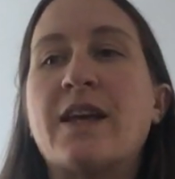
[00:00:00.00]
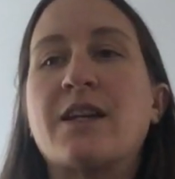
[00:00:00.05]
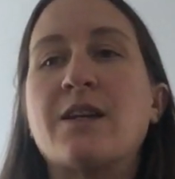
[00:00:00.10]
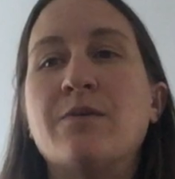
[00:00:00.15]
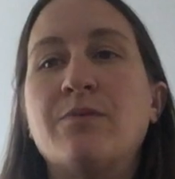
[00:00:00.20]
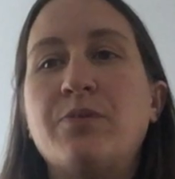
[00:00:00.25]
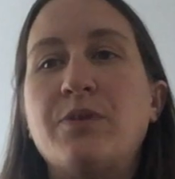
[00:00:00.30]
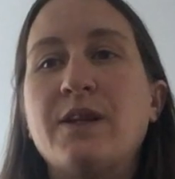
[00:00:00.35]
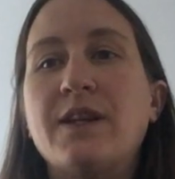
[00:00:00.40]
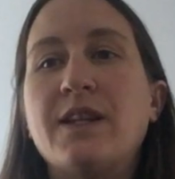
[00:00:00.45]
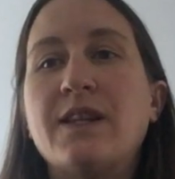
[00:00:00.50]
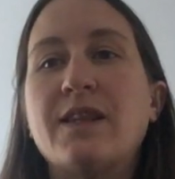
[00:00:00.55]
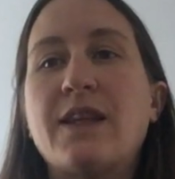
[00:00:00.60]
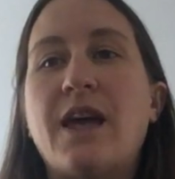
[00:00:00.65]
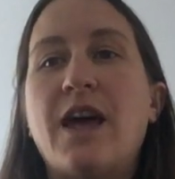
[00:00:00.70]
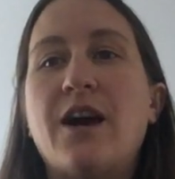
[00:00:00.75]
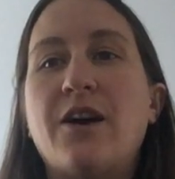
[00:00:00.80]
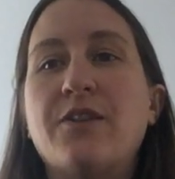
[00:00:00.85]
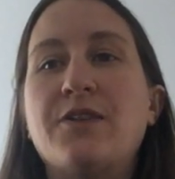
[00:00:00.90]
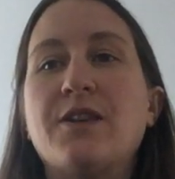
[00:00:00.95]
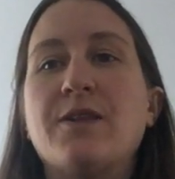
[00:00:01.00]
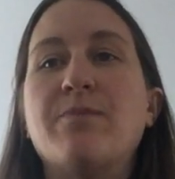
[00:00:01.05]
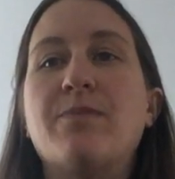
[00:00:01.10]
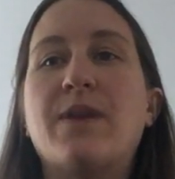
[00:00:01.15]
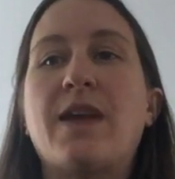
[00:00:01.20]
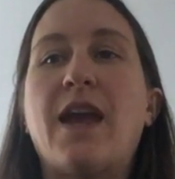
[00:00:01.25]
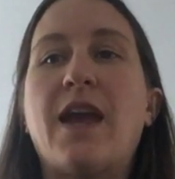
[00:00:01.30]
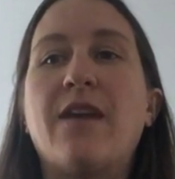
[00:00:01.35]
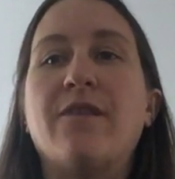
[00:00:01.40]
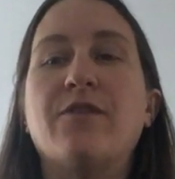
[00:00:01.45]
completing the healthy
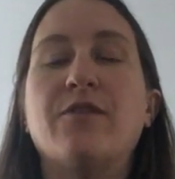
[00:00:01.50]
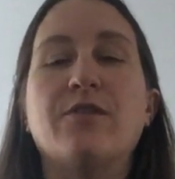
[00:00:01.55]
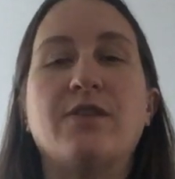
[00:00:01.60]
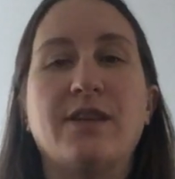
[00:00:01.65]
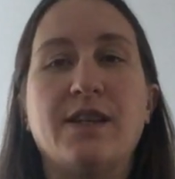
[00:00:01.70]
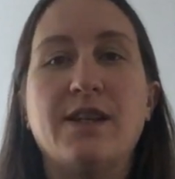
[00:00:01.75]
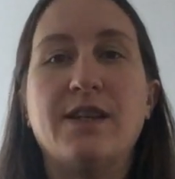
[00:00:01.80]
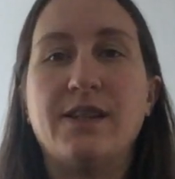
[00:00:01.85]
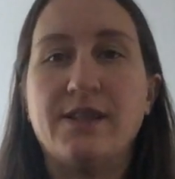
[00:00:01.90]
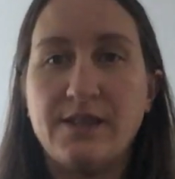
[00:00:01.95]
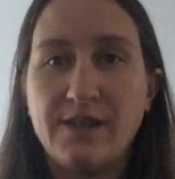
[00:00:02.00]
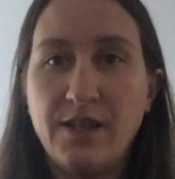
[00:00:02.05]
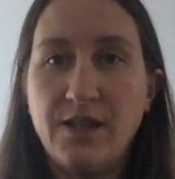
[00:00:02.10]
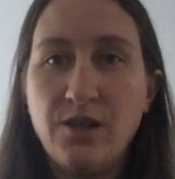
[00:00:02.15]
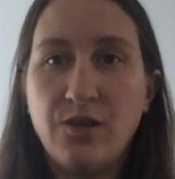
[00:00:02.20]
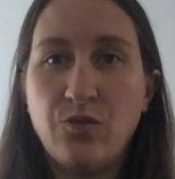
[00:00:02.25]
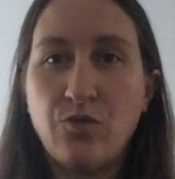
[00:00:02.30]
behavior is